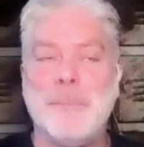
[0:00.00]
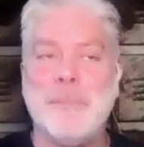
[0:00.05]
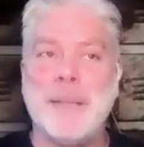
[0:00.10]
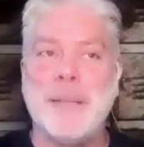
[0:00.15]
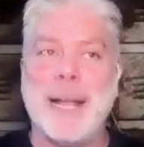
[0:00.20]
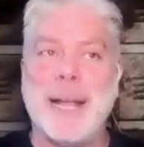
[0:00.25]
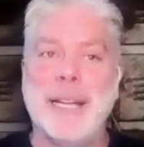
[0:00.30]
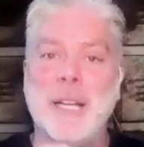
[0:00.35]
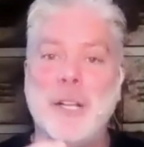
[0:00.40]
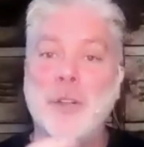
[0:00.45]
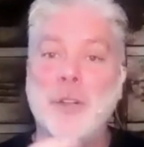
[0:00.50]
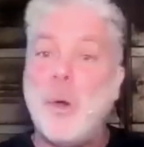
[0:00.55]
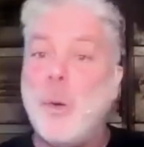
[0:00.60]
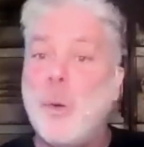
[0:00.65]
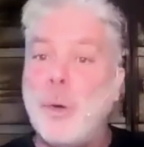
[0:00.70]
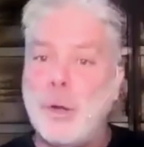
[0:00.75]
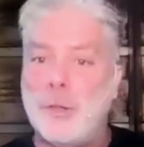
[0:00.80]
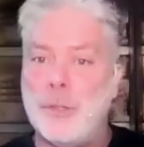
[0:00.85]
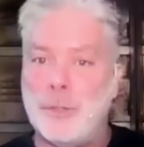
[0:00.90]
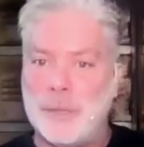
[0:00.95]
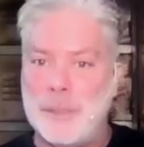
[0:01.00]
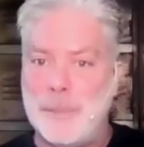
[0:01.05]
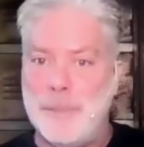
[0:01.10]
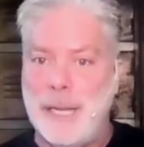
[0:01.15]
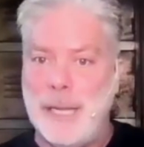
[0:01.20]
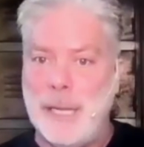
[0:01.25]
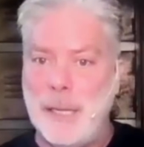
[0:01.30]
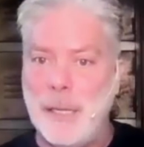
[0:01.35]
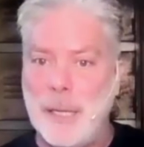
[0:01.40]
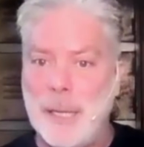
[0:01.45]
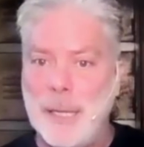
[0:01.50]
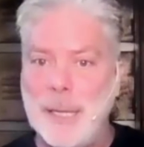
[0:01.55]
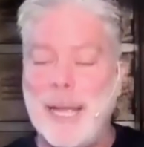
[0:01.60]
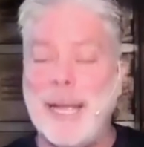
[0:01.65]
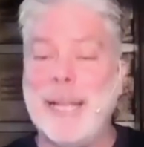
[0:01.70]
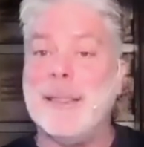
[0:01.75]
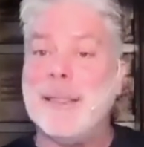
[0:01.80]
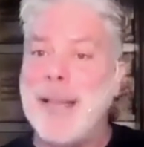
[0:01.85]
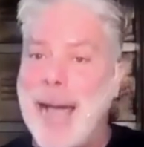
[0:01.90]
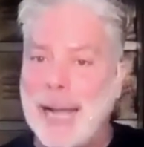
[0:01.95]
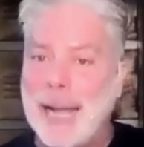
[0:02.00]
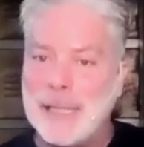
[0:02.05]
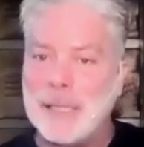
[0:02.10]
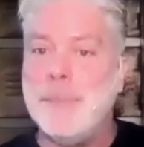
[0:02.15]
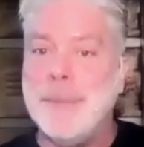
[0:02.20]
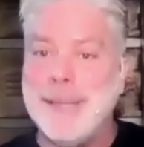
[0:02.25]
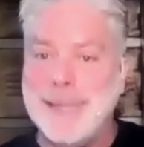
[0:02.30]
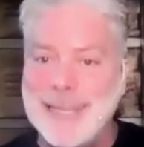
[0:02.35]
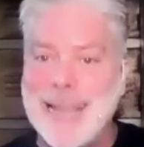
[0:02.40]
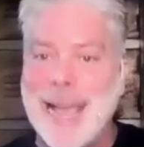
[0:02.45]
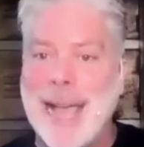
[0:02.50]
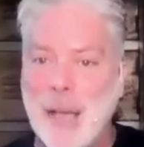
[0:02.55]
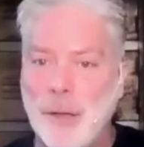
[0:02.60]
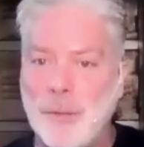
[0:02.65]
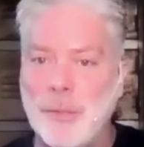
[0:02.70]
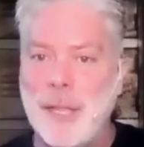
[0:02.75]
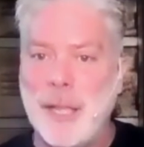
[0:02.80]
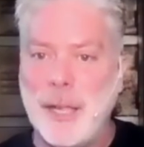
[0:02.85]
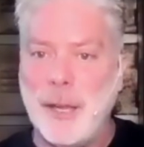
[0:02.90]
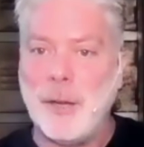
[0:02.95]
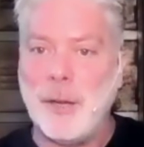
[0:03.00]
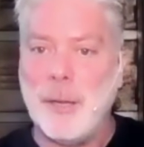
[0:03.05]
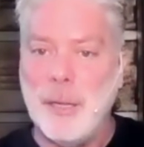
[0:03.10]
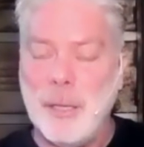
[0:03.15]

kind of corners me and locks yeah. me down there.